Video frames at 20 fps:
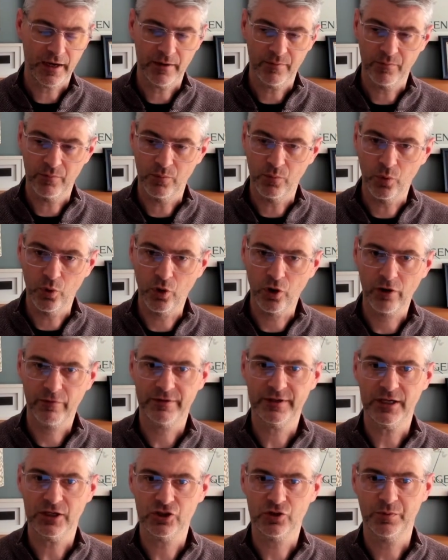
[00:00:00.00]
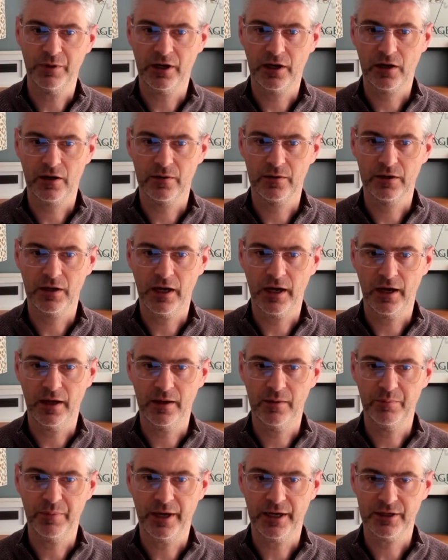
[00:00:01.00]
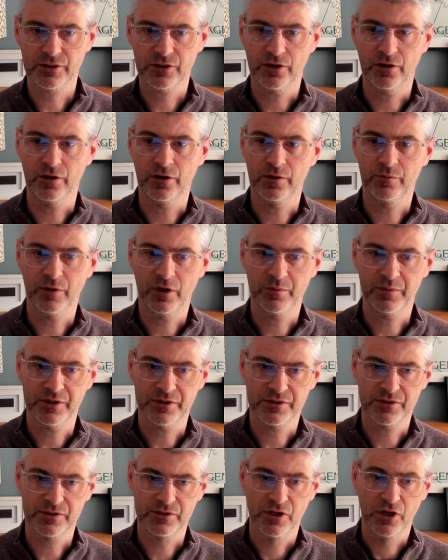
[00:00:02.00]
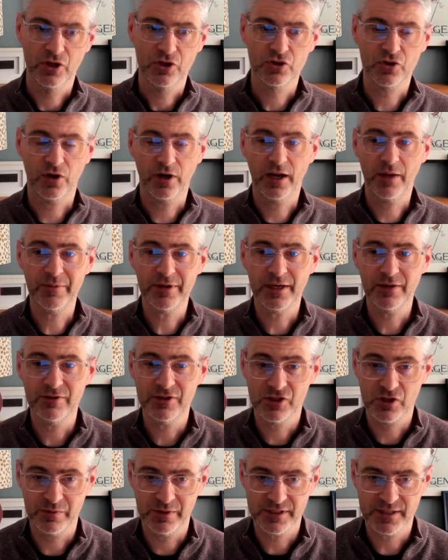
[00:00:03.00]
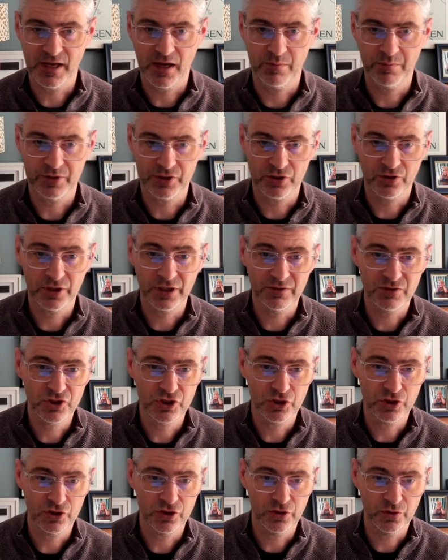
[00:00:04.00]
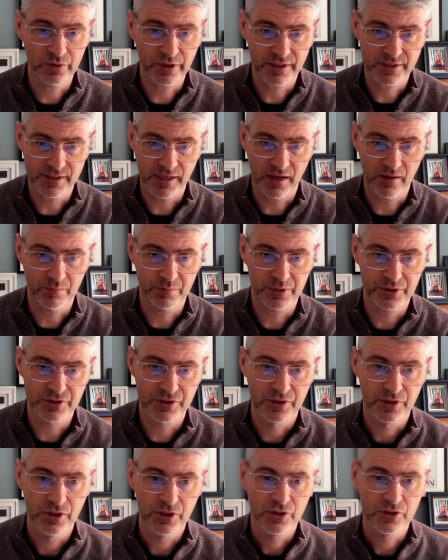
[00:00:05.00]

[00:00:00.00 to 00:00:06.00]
more of a detrimental impact on my business? So let me give you some examples. I'm going to give you 2 examples.